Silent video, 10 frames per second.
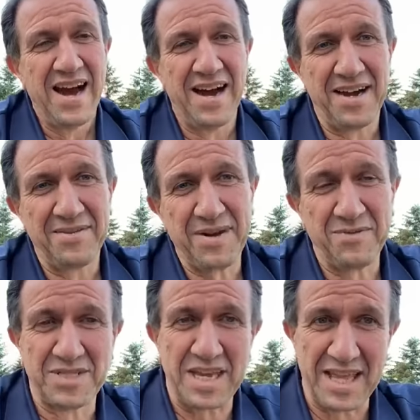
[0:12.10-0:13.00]
I
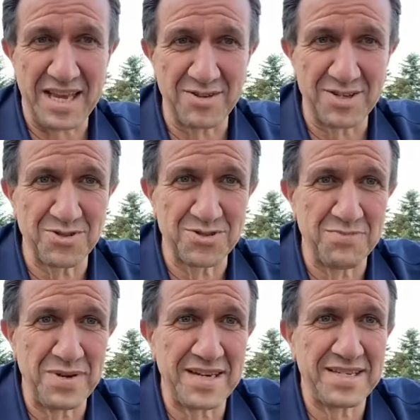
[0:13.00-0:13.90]
want to say thank you to our
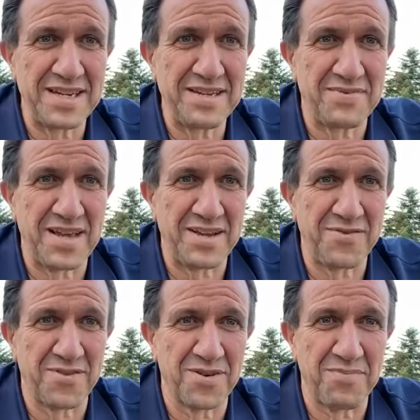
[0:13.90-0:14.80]
social media team. Thank
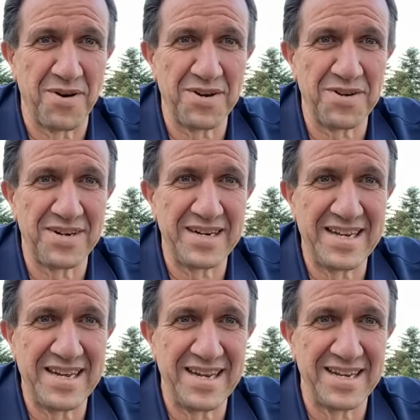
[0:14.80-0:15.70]
you for
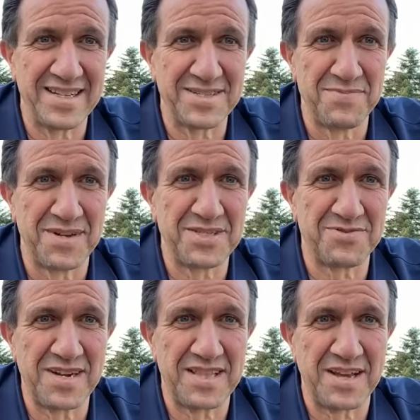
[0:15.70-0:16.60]
partnering in this
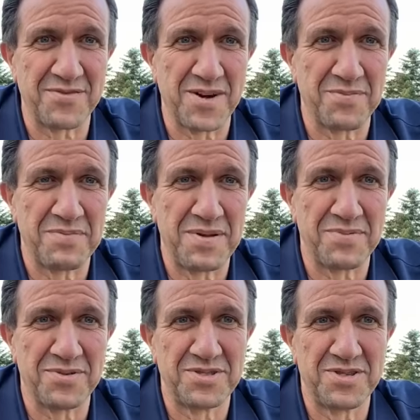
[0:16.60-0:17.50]
ministry. Thank you for helping
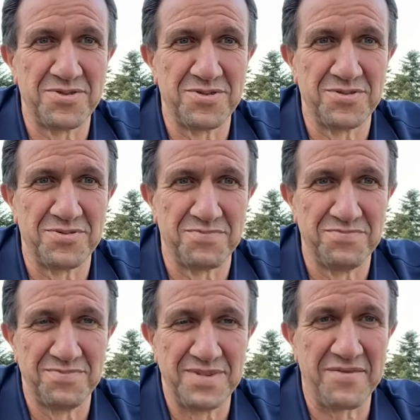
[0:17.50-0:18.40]
people to
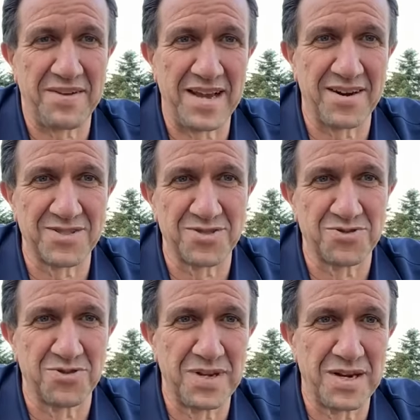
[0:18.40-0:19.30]
navigate our
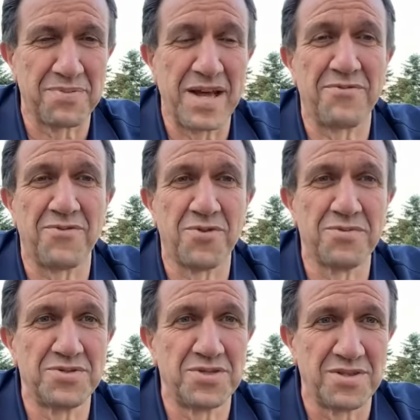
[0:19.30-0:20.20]
social media
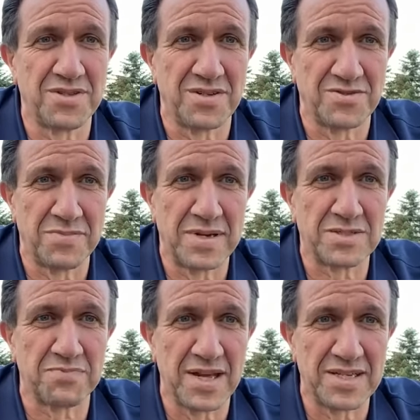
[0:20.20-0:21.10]
platforms. You're a
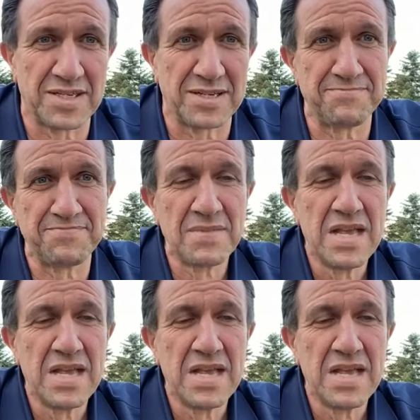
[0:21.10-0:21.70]
tremendous blessing.